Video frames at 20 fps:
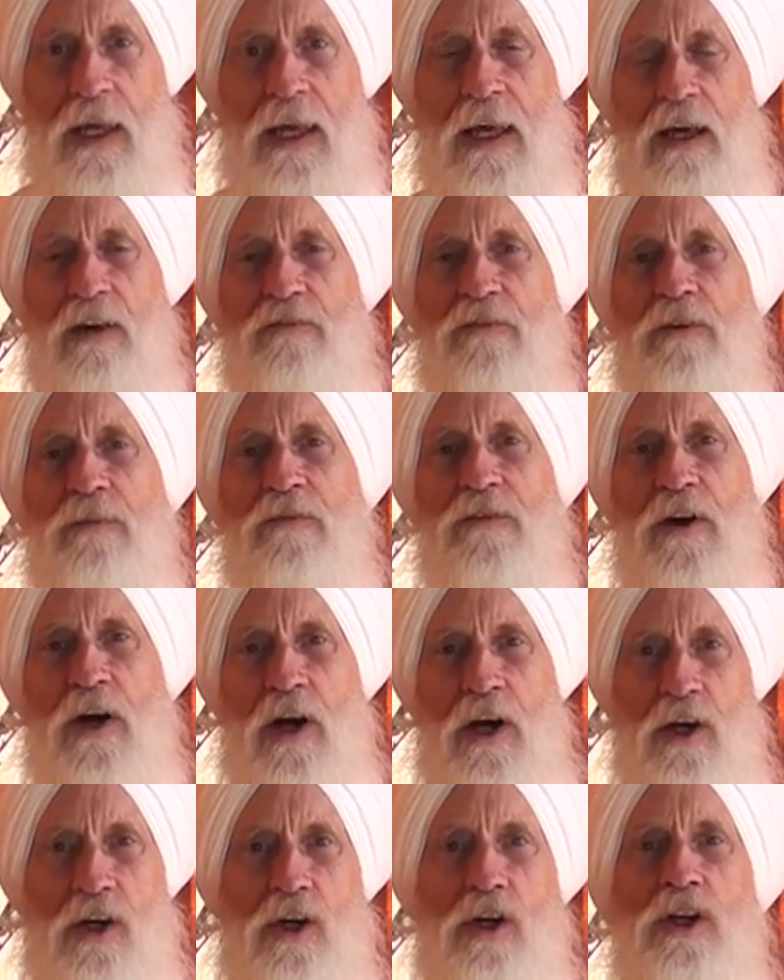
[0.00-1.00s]
And from
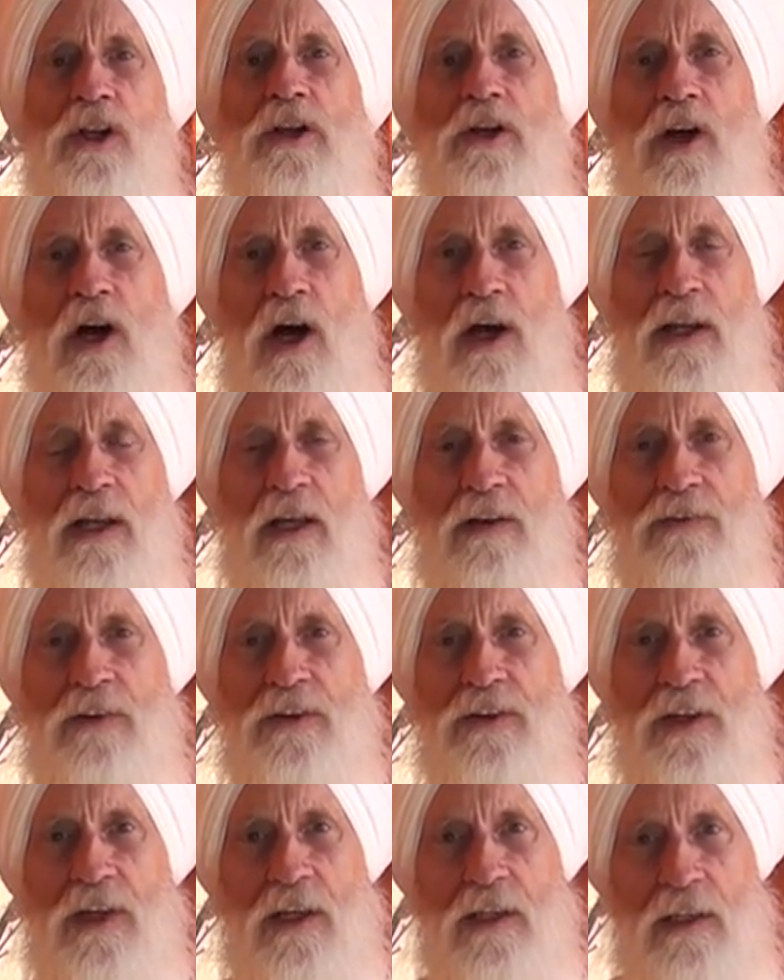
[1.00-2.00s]
very early on as
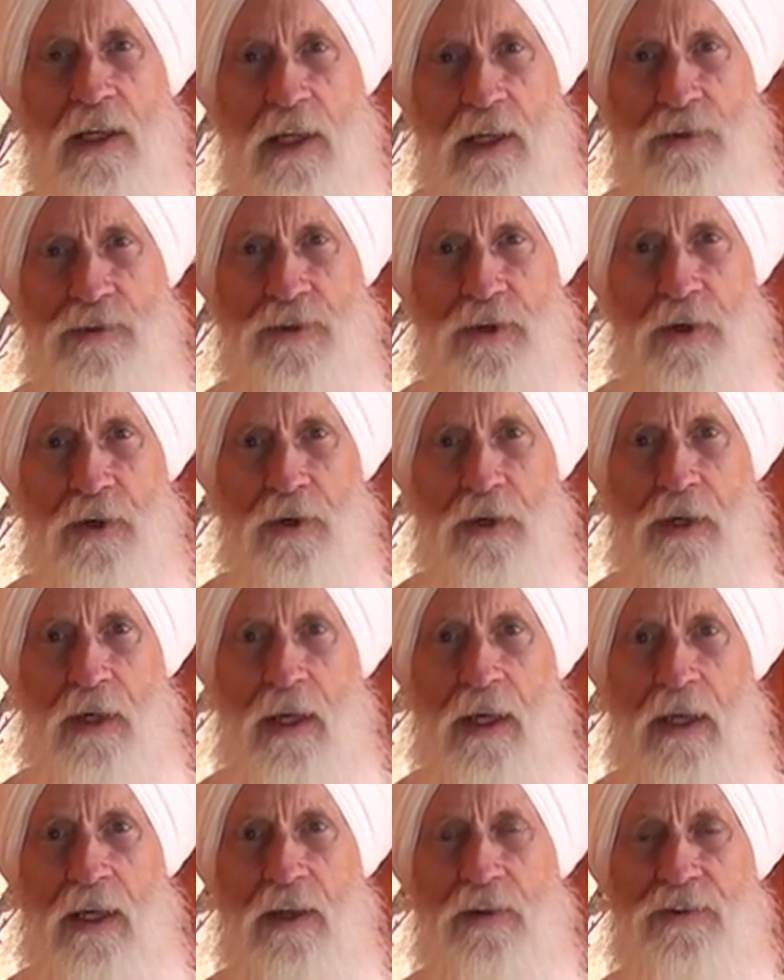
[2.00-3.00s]
a teenager,
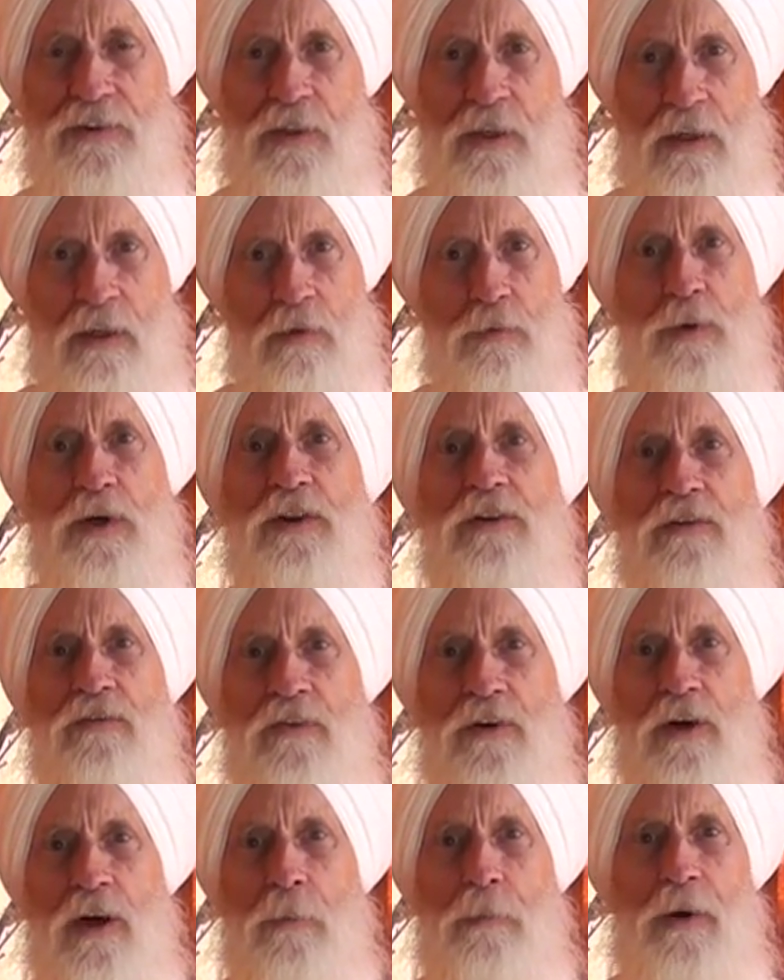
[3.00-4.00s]
he studied with a
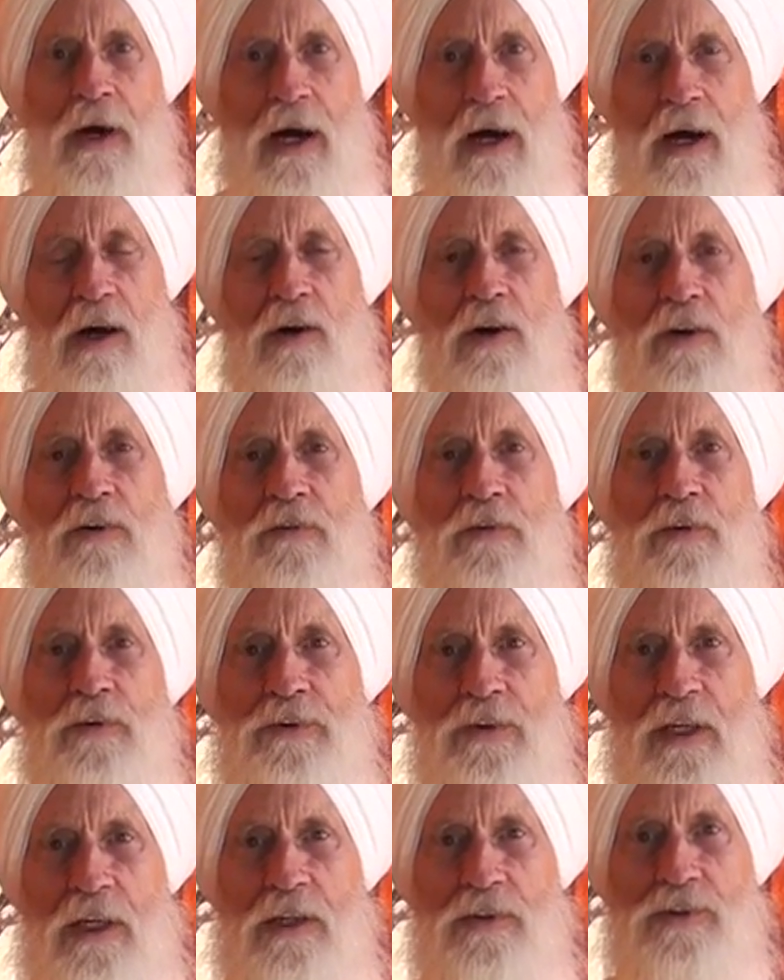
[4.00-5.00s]
very powerful
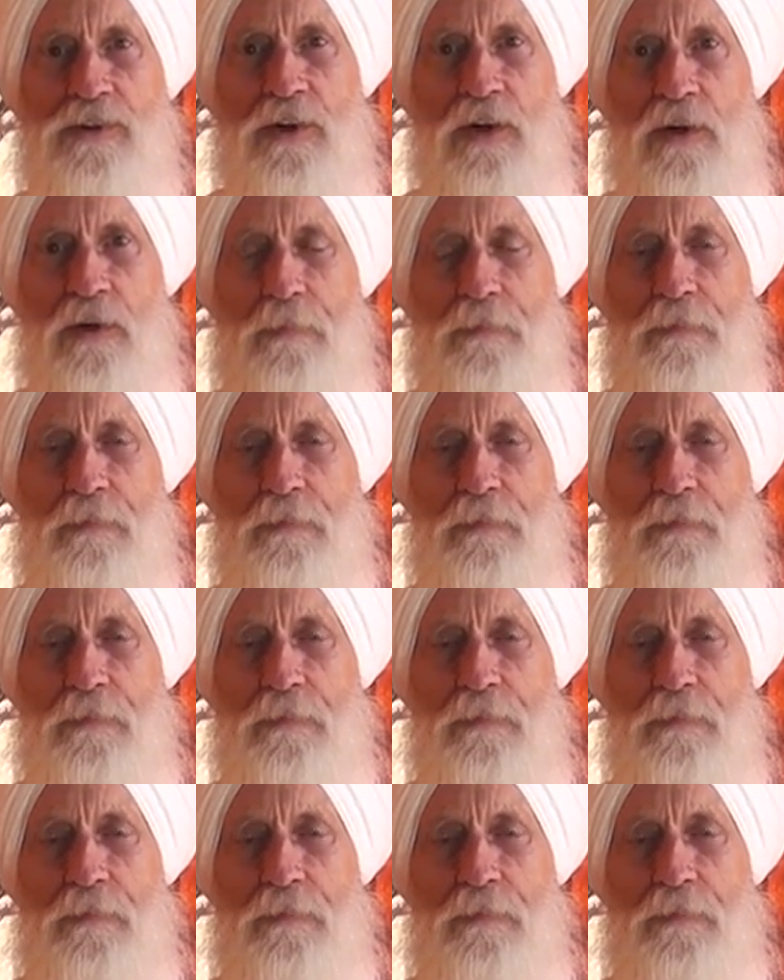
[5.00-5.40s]
teacher.